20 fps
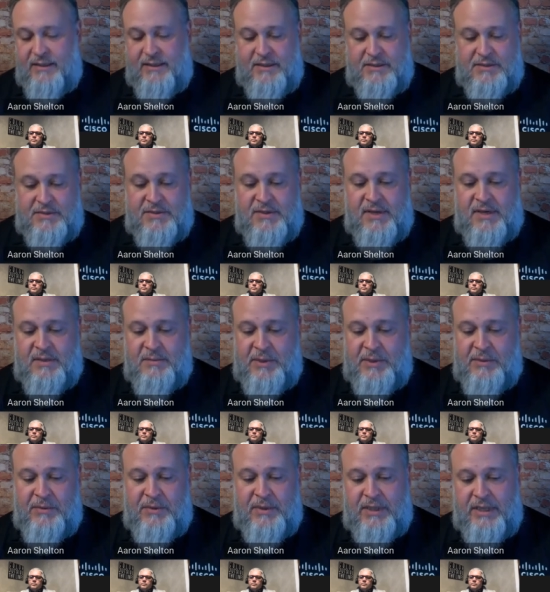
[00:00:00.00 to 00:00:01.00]
Uh, so
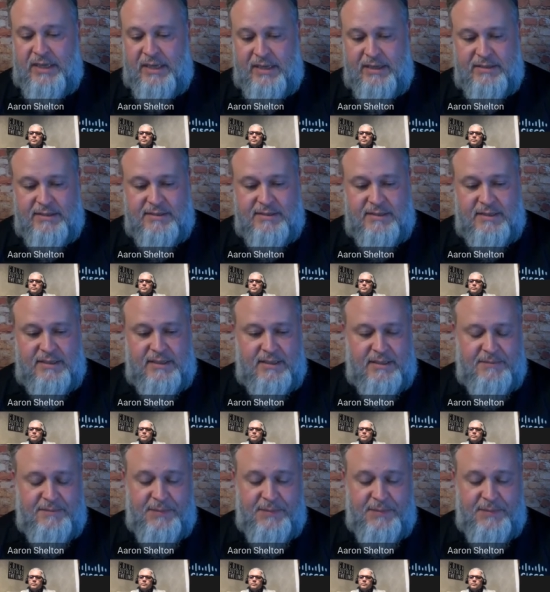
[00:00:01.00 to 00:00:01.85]
that'll be a really nice